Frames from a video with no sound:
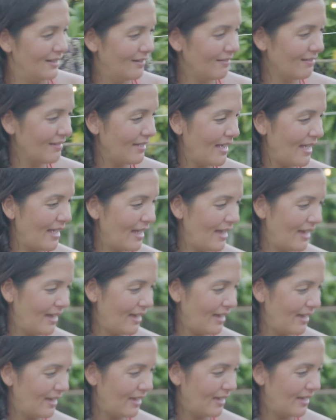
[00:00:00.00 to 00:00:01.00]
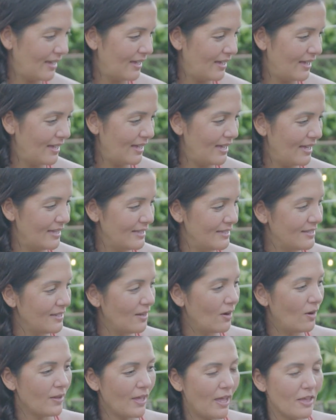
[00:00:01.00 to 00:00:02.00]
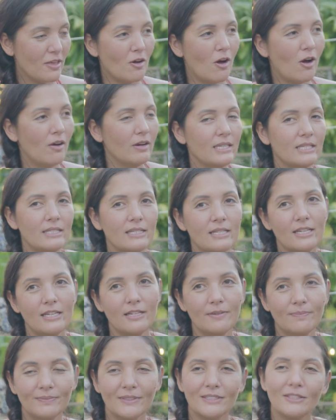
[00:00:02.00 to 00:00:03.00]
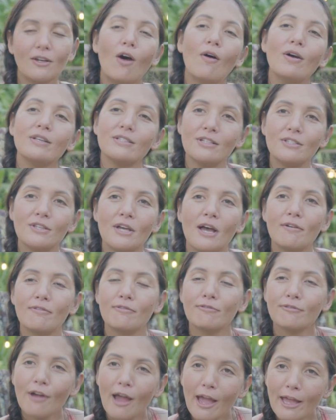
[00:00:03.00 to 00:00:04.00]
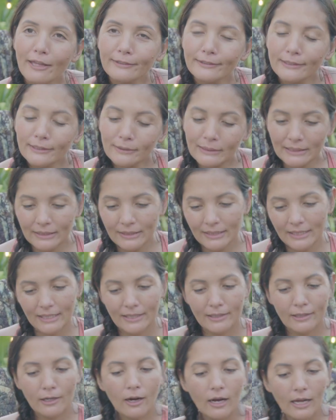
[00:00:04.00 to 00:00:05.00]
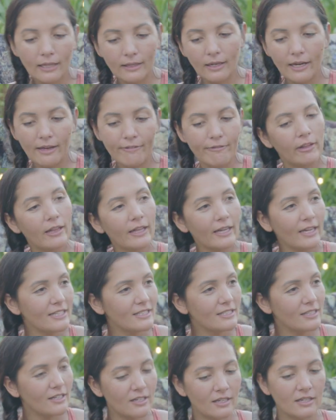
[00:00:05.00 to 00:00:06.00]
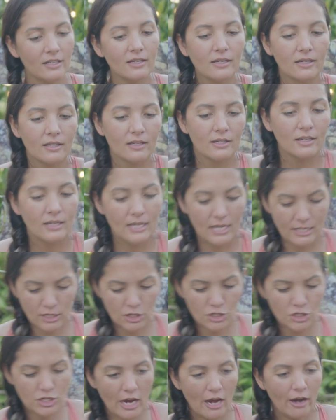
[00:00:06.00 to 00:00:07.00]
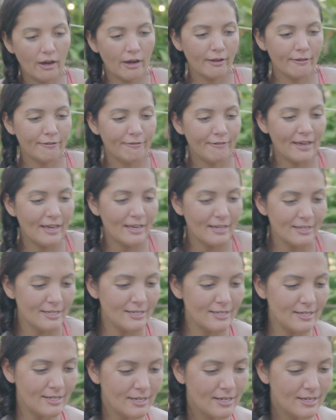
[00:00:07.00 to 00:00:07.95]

Okay. And so, yeah, you always need, it's always good to have friends when you eat a kala. I feel like it's a sharing fish.